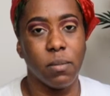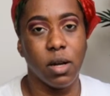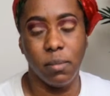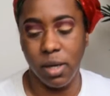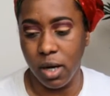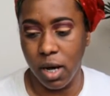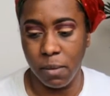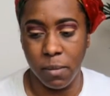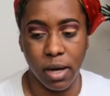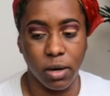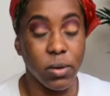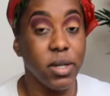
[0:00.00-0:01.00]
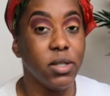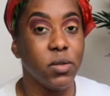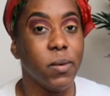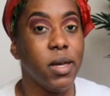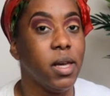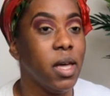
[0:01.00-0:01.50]
I'm going to be cutting my crease
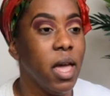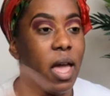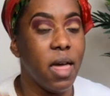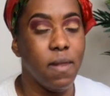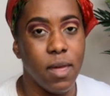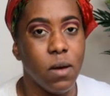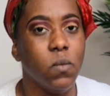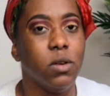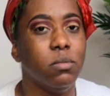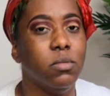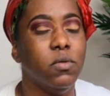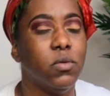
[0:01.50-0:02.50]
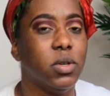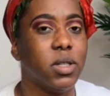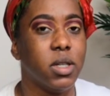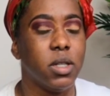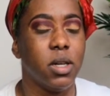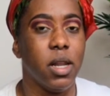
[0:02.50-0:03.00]
with, and then we'll move on
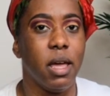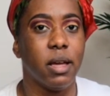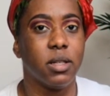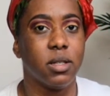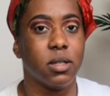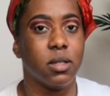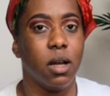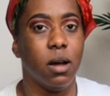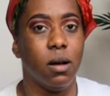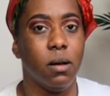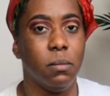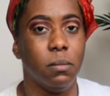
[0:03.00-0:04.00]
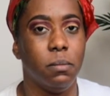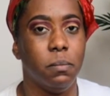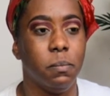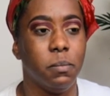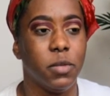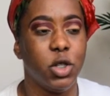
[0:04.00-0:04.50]
to the next
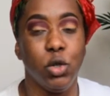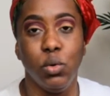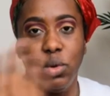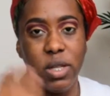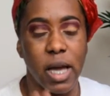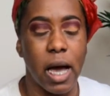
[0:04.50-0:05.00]
to the